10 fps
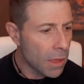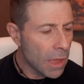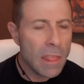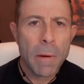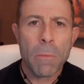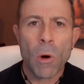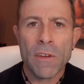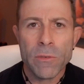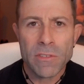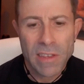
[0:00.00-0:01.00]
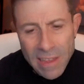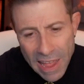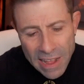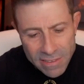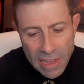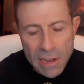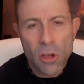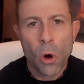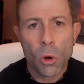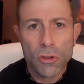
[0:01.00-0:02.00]
And then my wife would say, ah, it's
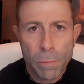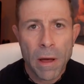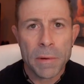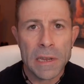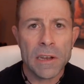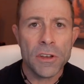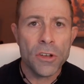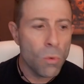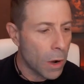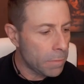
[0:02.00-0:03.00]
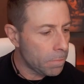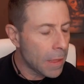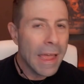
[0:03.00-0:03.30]
getting old, you probably need a new one.